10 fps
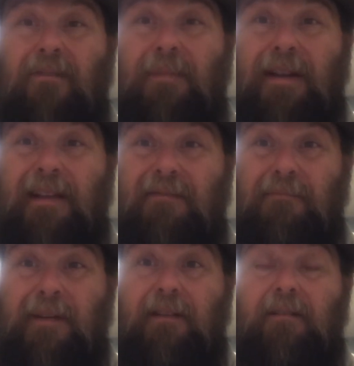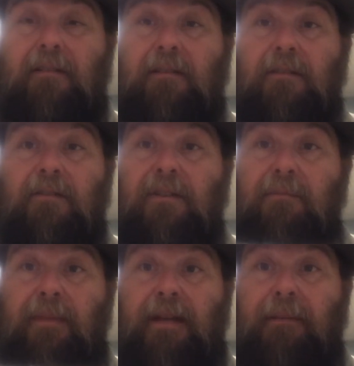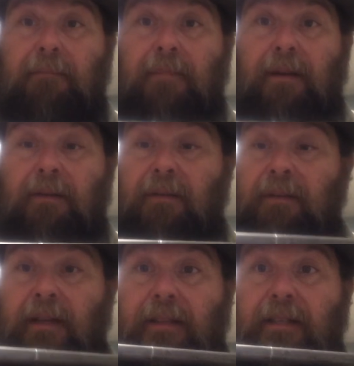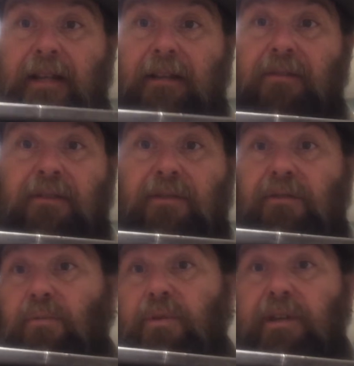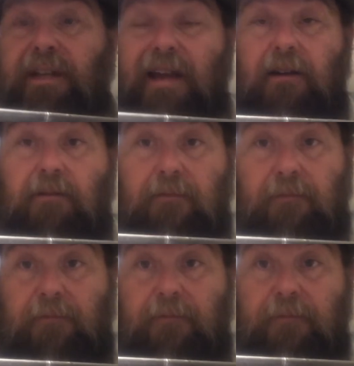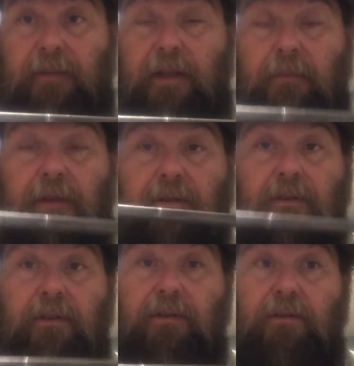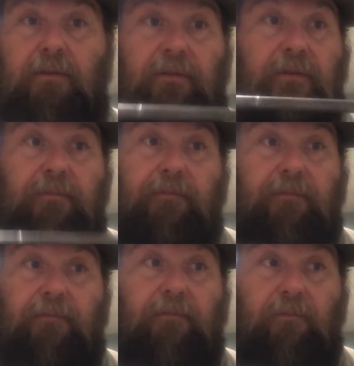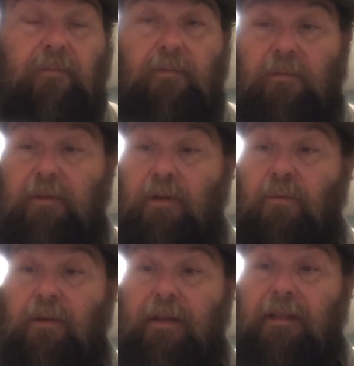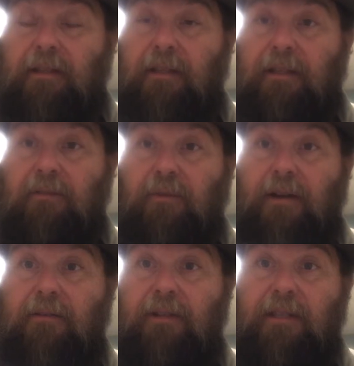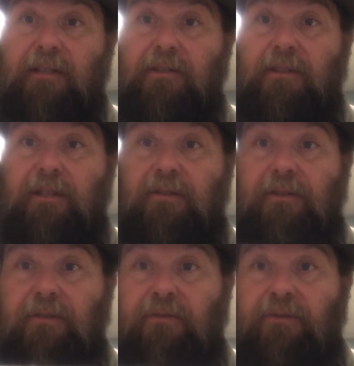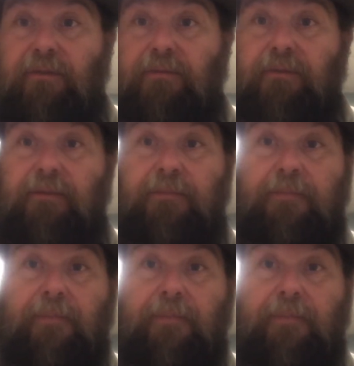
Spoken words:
are made out of metal, you can make you can use a wooden dowel. I mean, you can use, you know, anything that's round that you can drill through,